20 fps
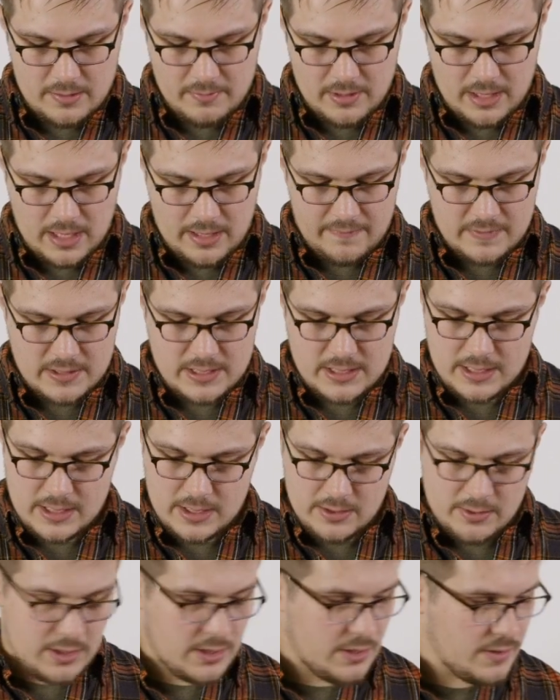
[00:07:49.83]
but obviously
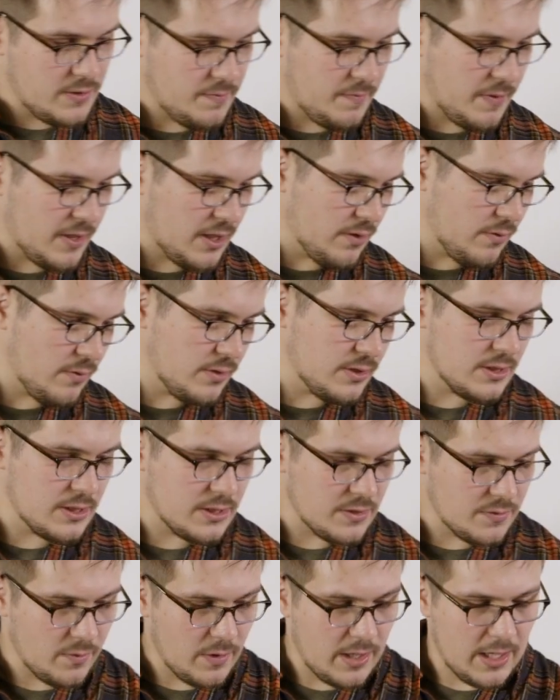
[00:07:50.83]
you can use bigger ones
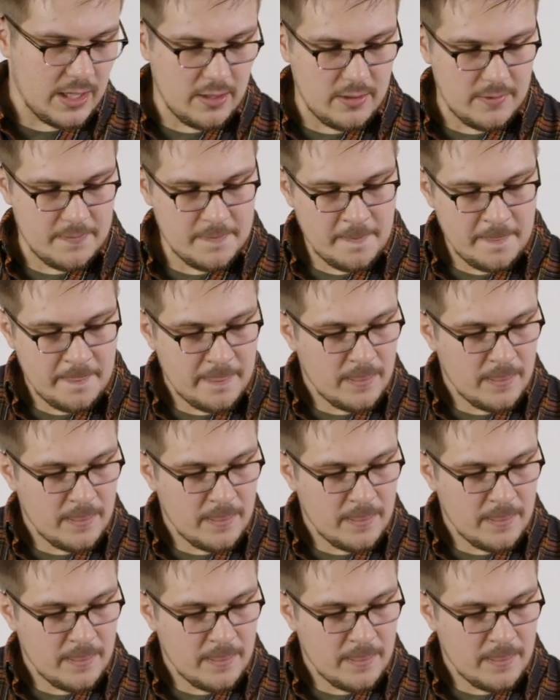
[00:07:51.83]
as well.